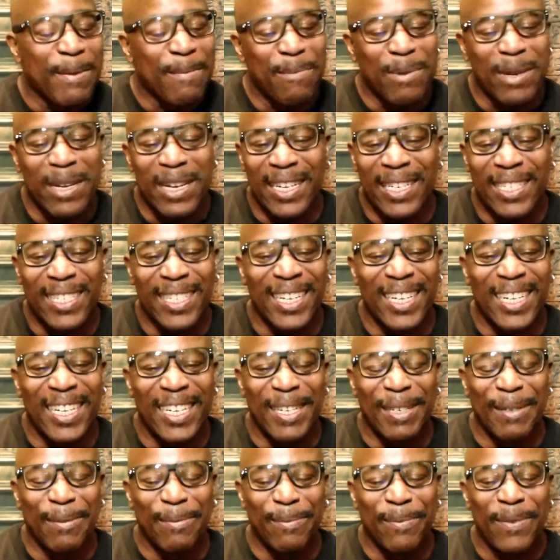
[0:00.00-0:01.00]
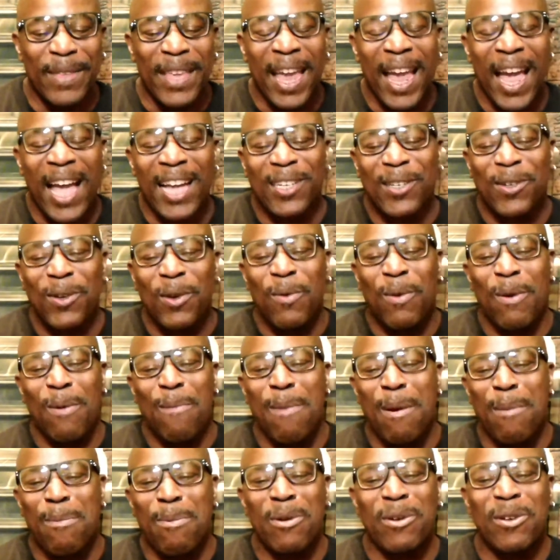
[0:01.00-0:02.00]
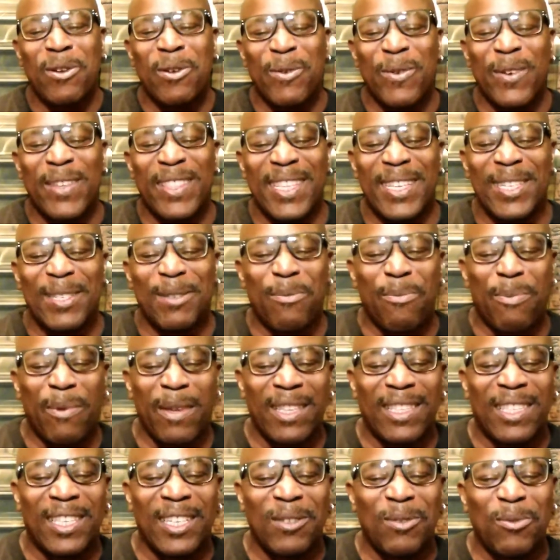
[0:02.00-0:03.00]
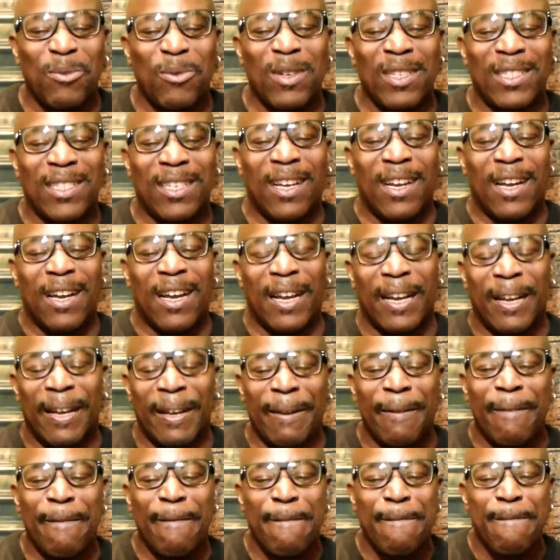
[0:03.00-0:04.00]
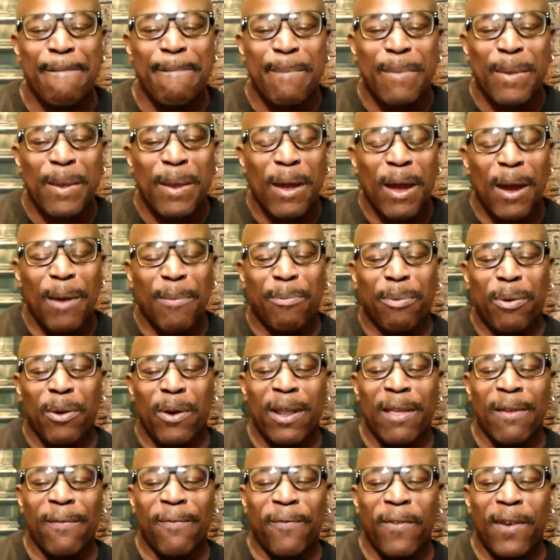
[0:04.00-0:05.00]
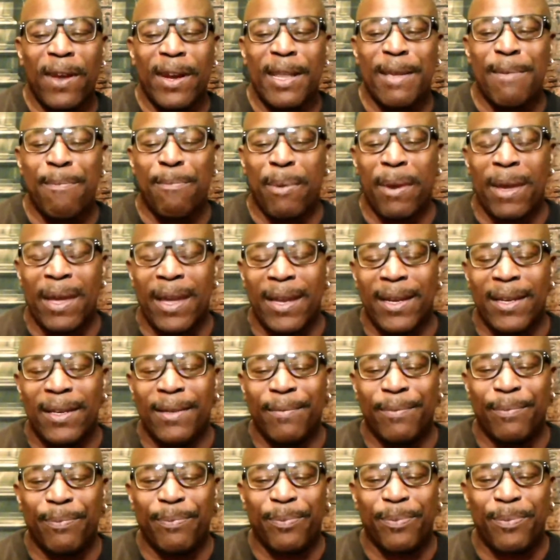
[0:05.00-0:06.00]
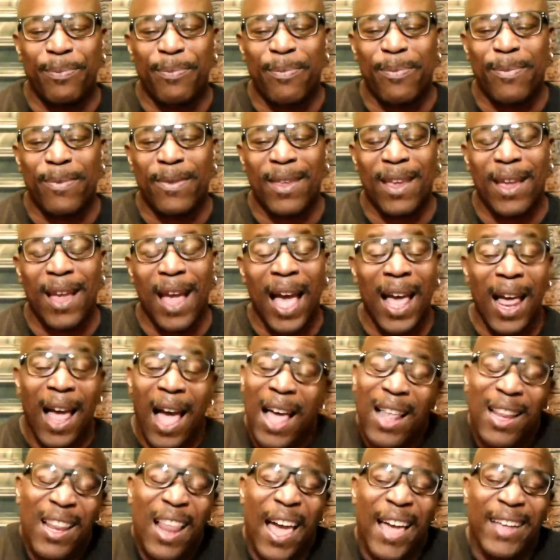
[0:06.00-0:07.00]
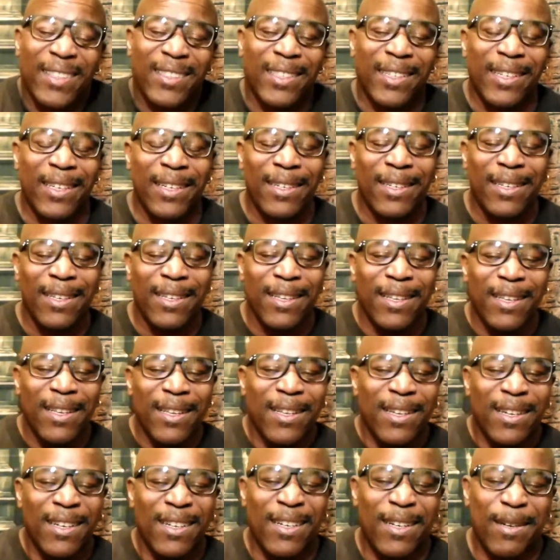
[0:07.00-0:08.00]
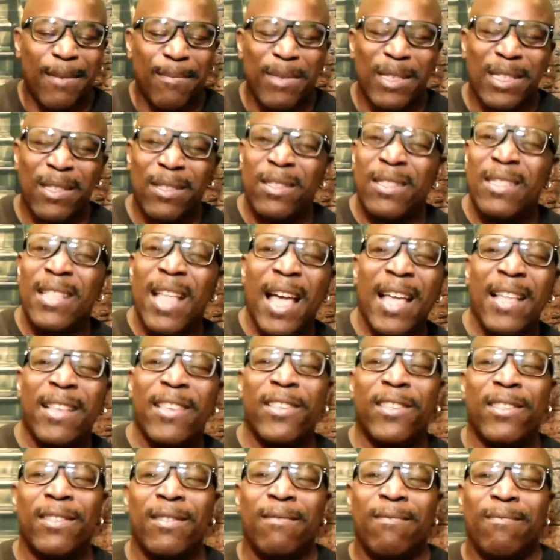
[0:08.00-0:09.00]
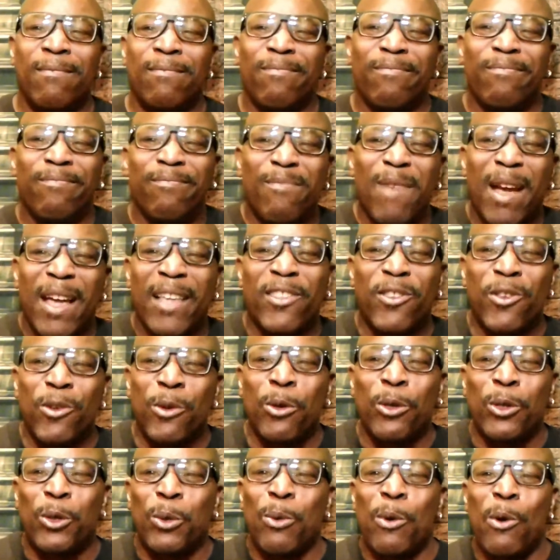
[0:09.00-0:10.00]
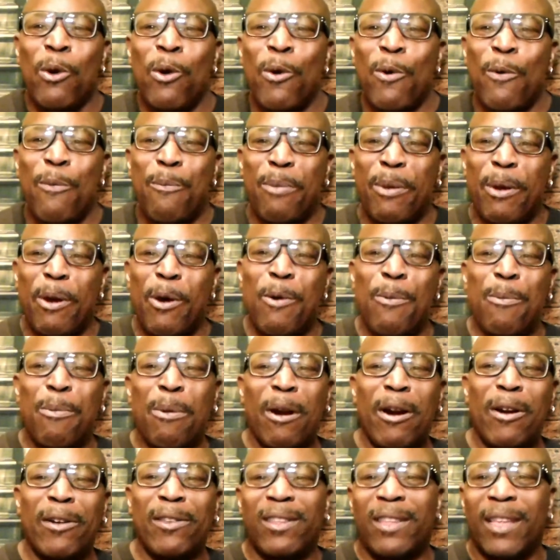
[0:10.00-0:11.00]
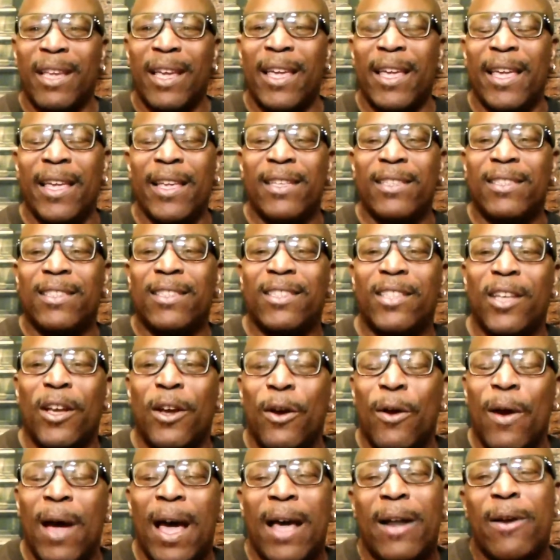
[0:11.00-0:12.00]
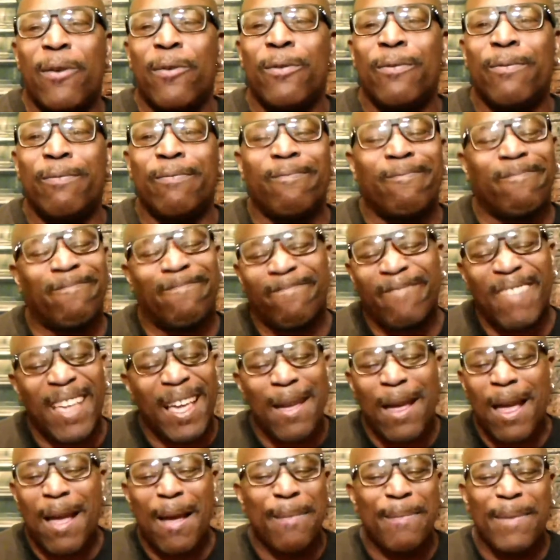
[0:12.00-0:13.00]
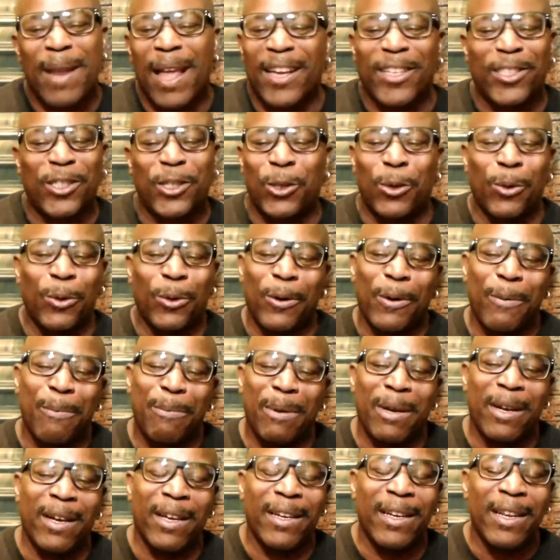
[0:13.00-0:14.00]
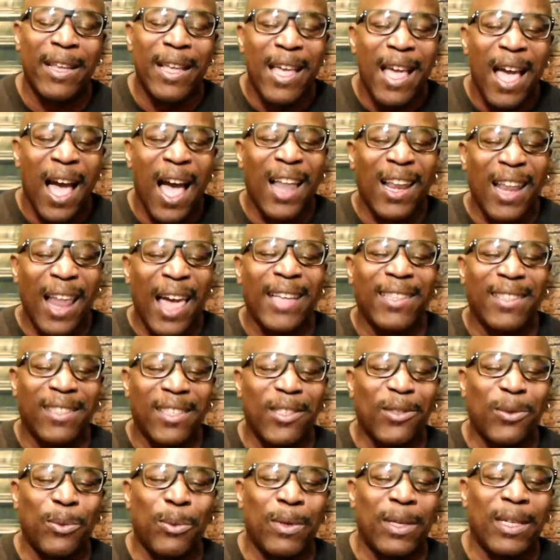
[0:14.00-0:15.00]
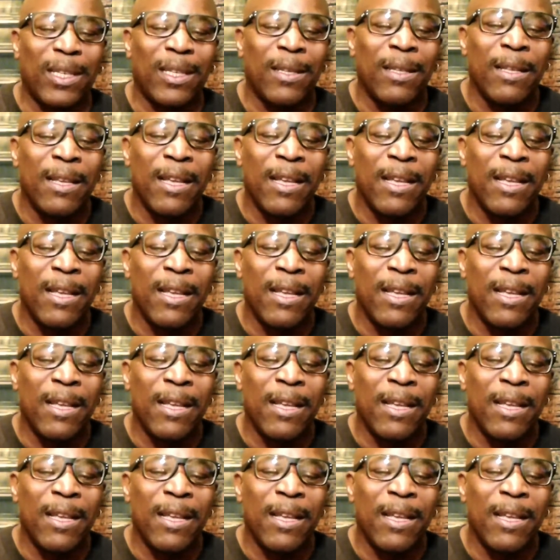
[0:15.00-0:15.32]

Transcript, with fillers: But um, yeah, I do remember doing this bit. This was a, a pretty funny bit. I, I liked it. Um, it's not my usual Bill Burr thing, so I don't, I, I'm not sure, but I like this one